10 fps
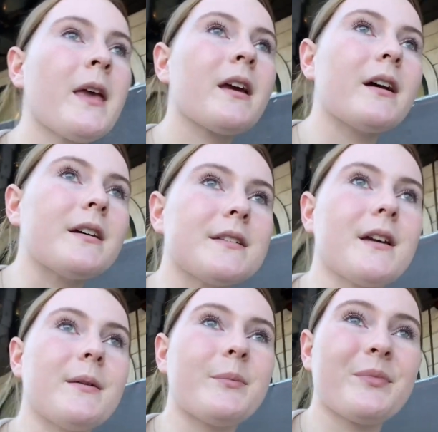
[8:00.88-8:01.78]
because
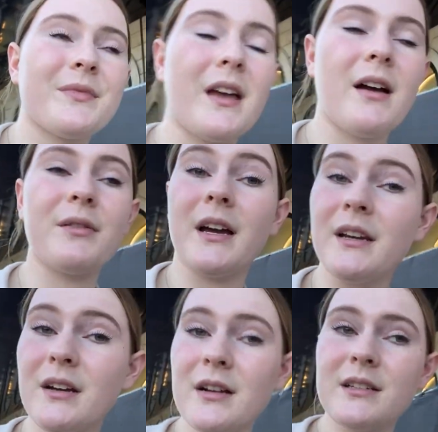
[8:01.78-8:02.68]
I've kind
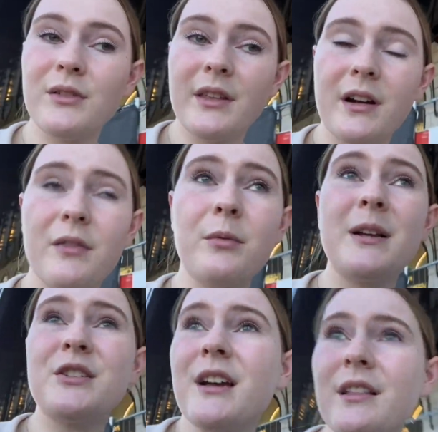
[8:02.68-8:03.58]
of knocked everything off of
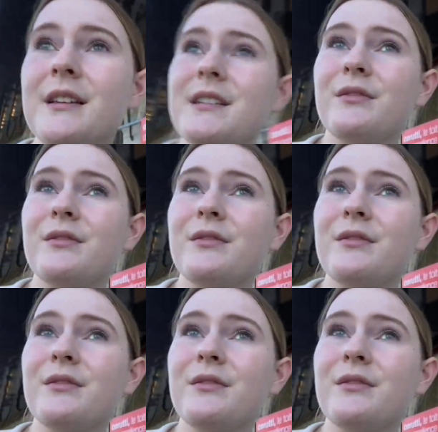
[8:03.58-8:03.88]
my checklist.